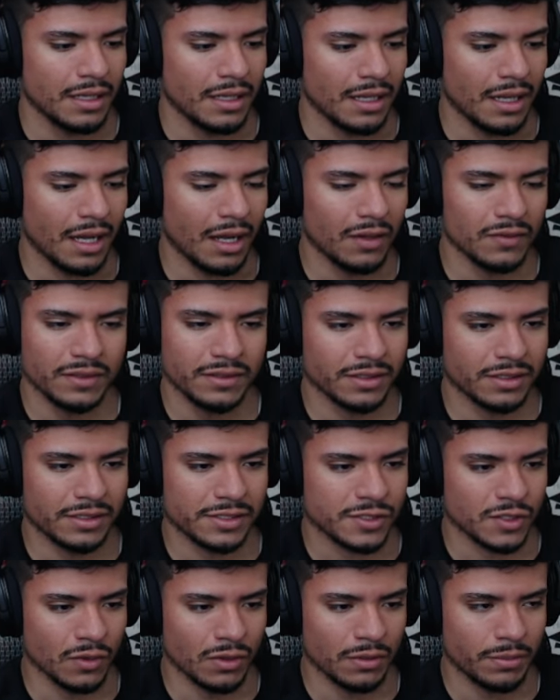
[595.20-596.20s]
I don't think they're gonna
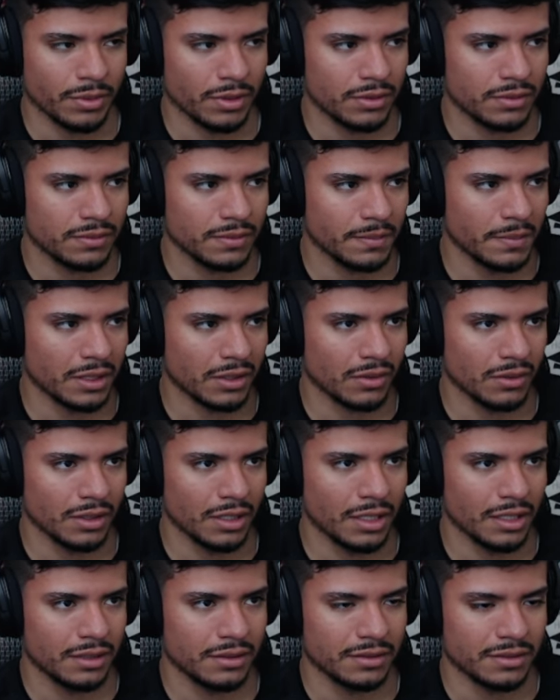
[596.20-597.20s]
score, bro. I'm not gonna
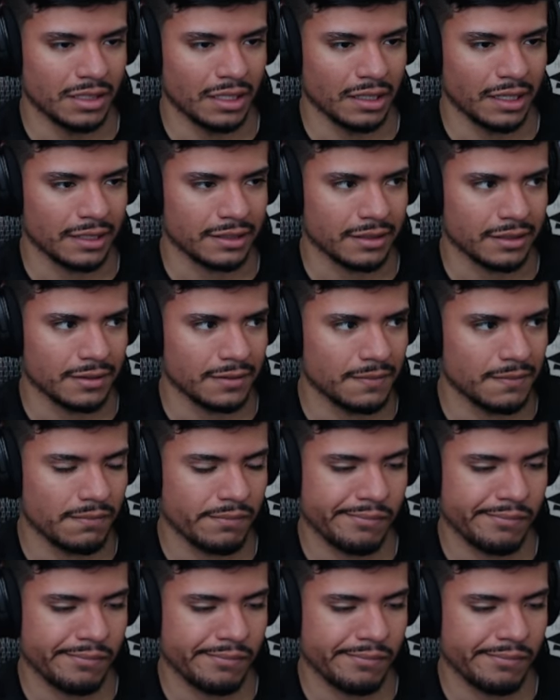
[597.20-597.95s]
lie. They're not like that.